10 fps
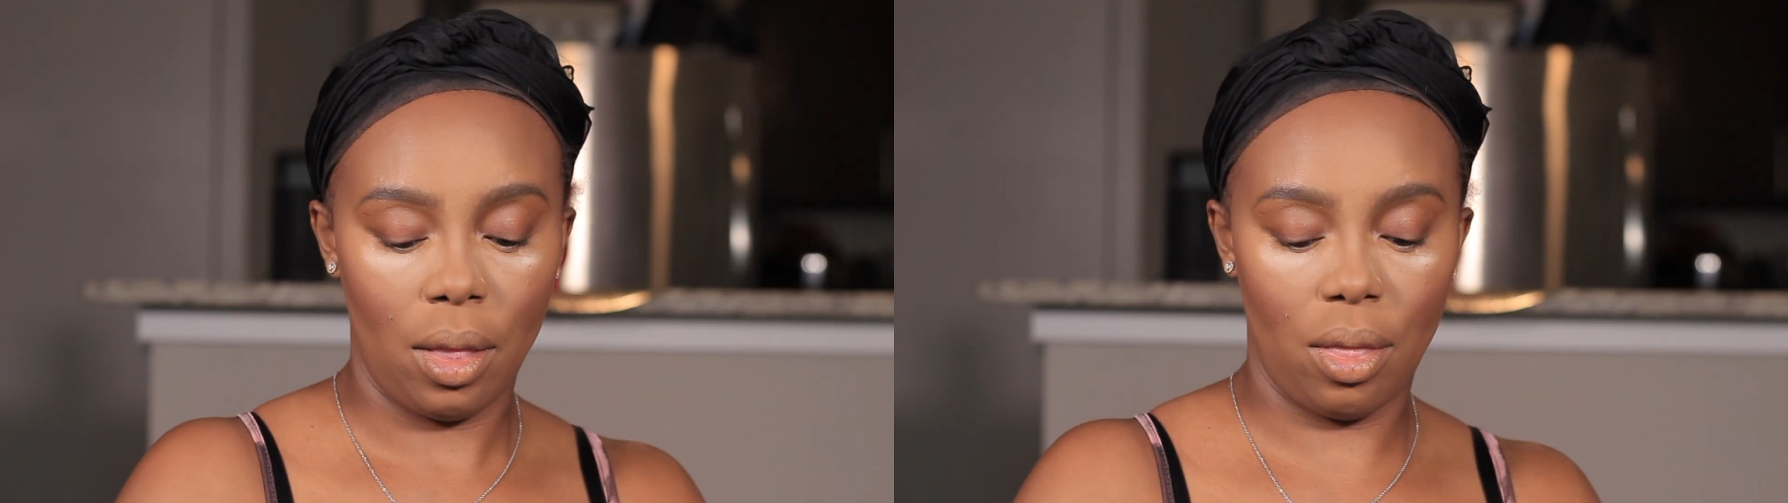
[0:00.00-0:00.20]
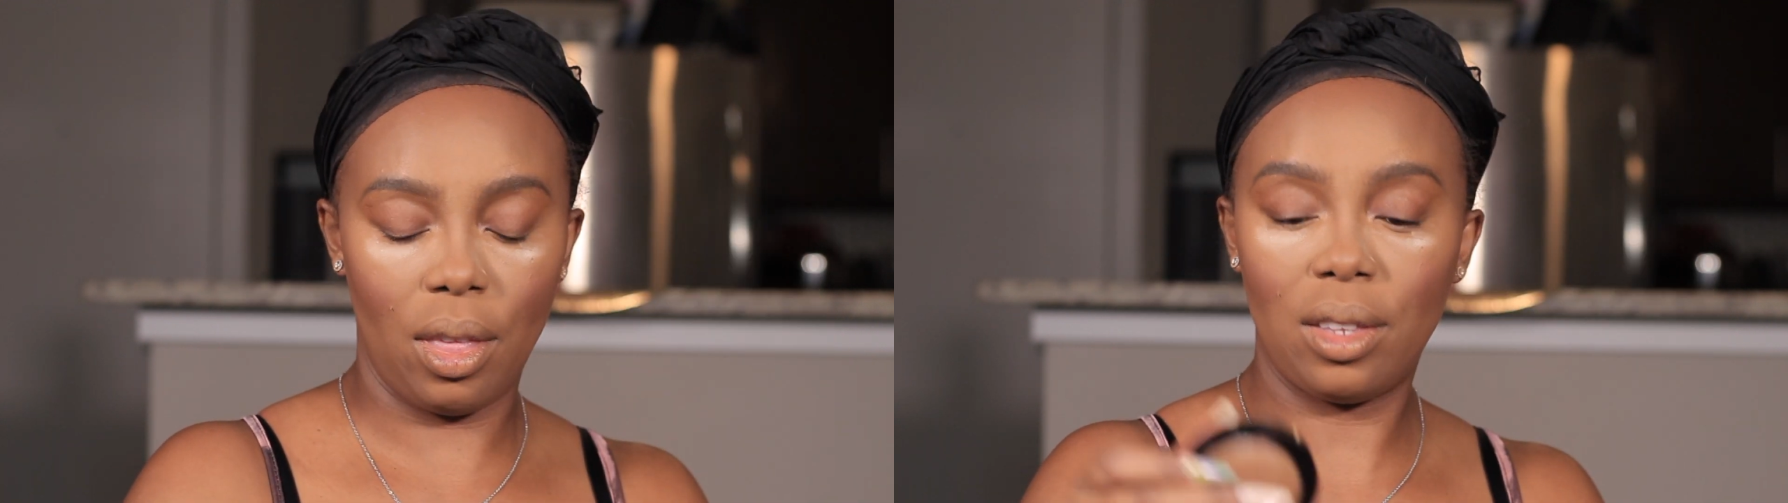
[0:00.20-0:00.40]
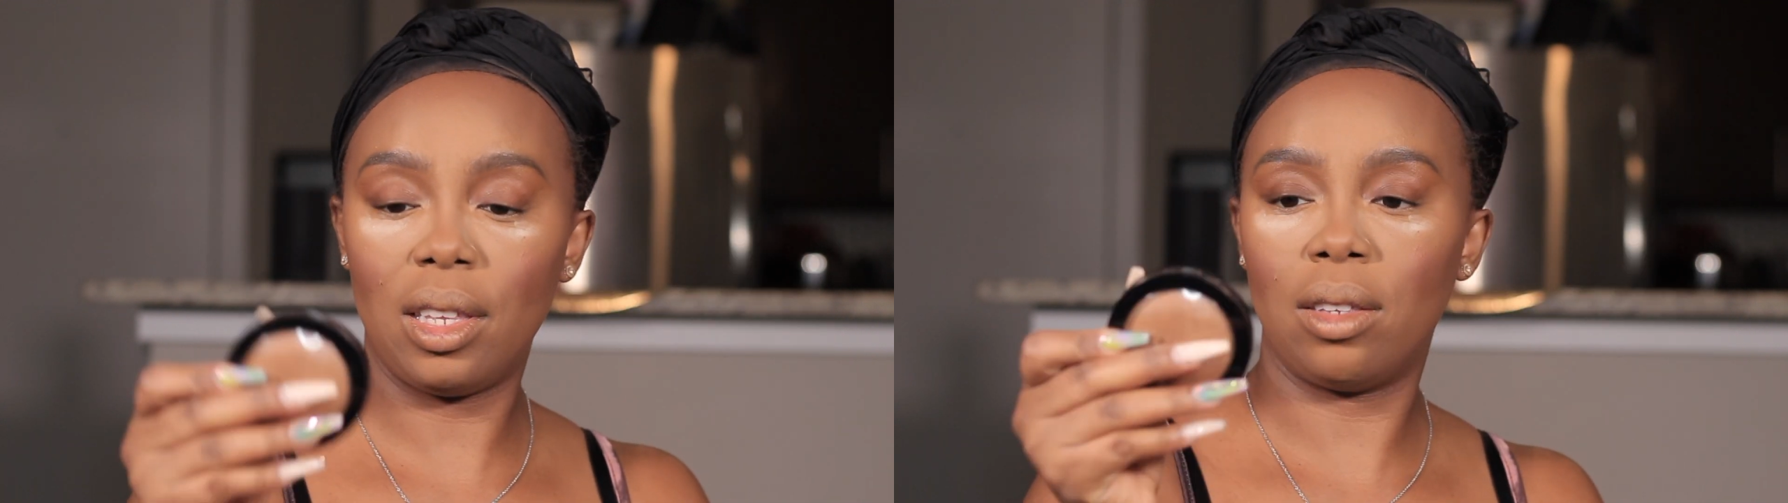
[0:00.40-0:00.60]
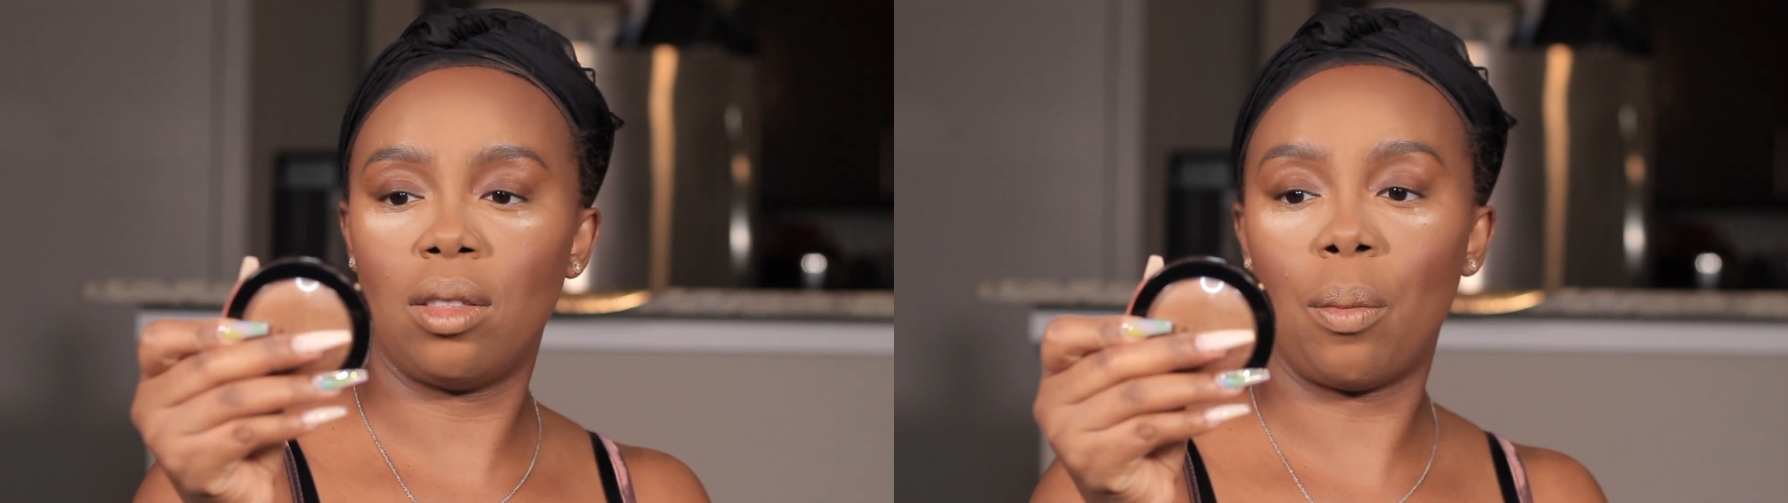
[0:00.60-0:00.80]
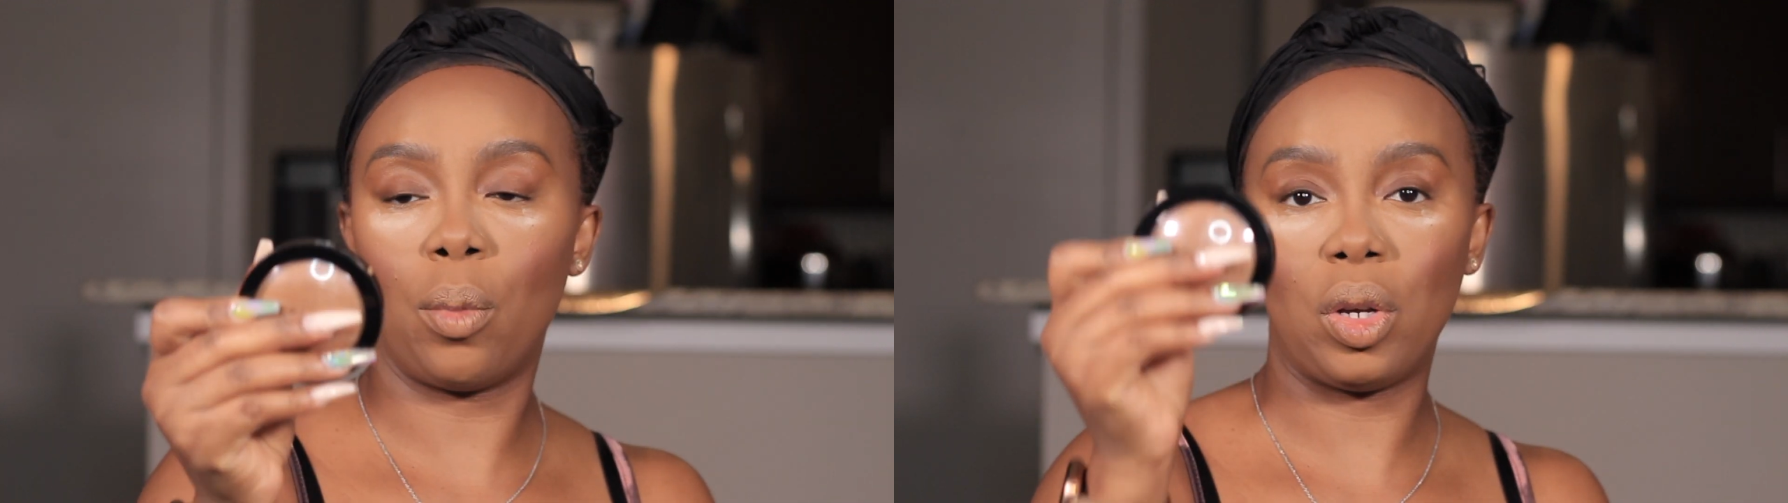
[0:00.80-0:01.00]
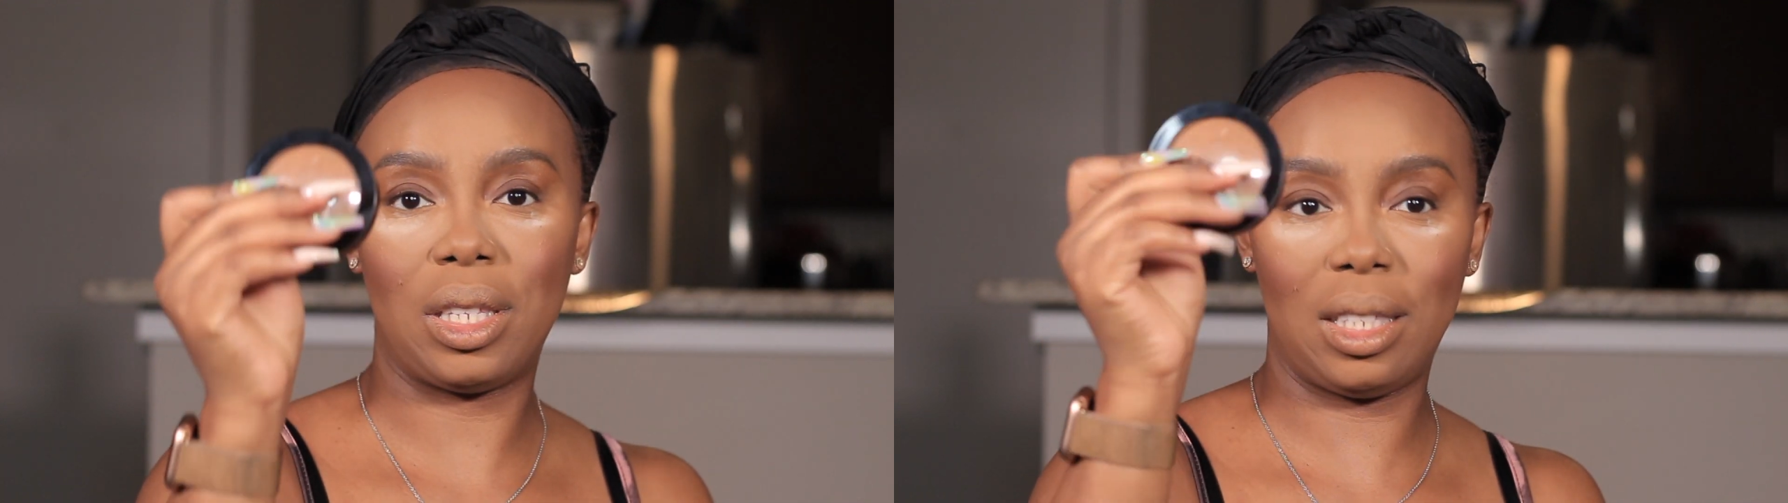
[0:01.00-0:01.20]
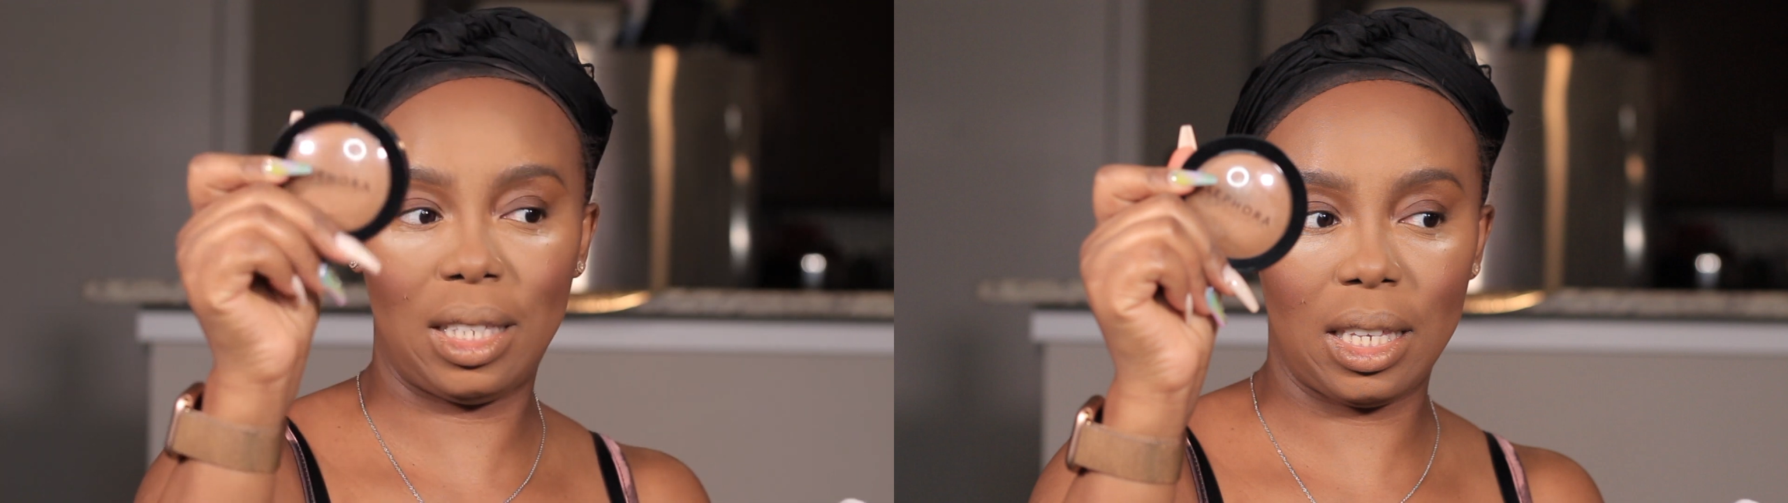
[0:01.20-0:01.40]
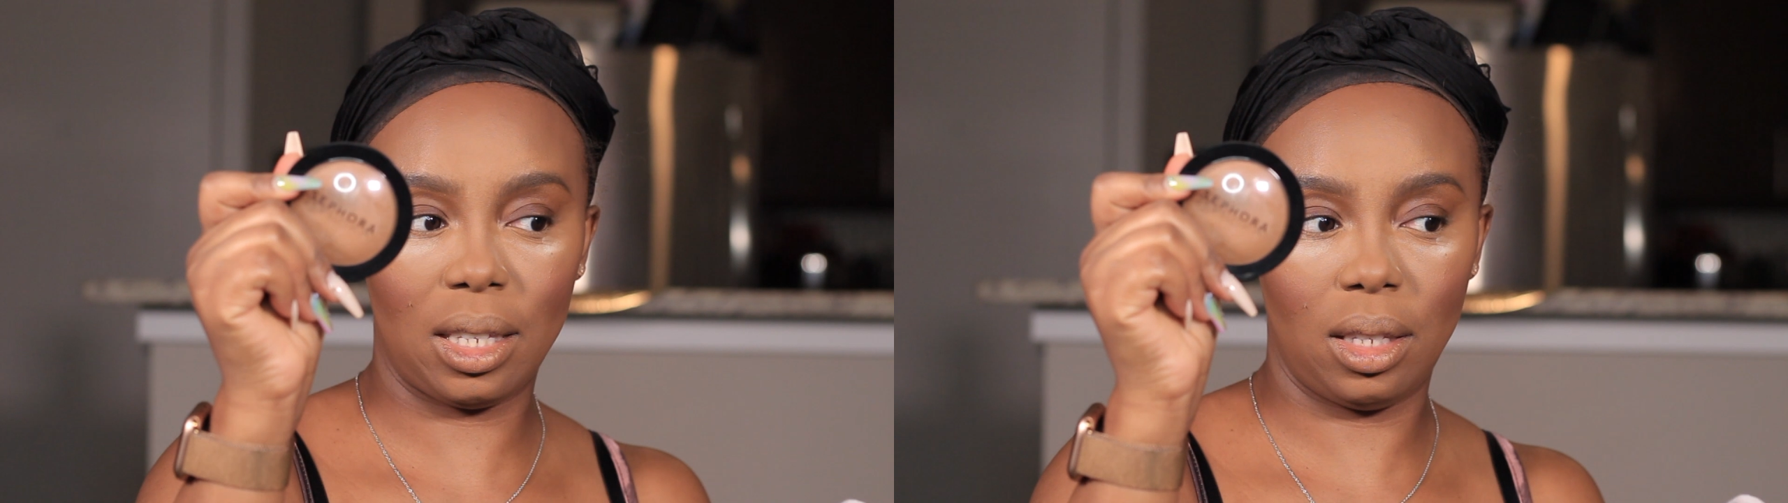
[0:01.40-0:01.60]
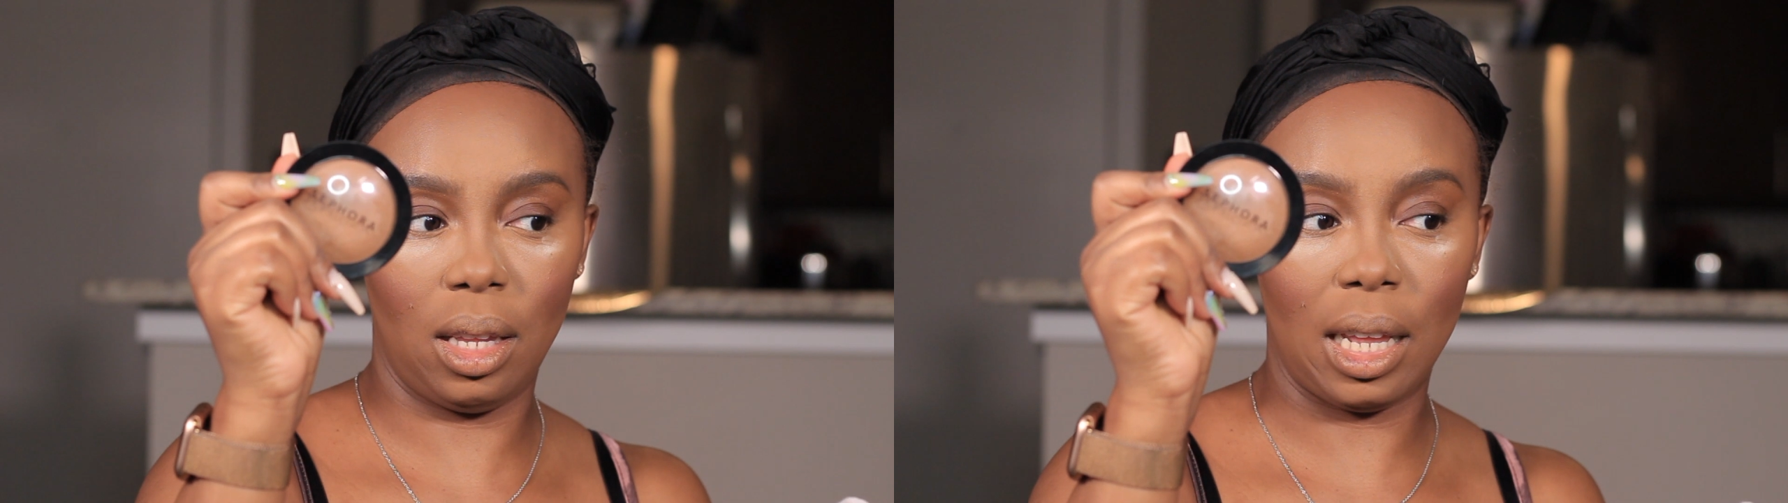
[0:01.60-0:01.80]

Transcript: This is number 60.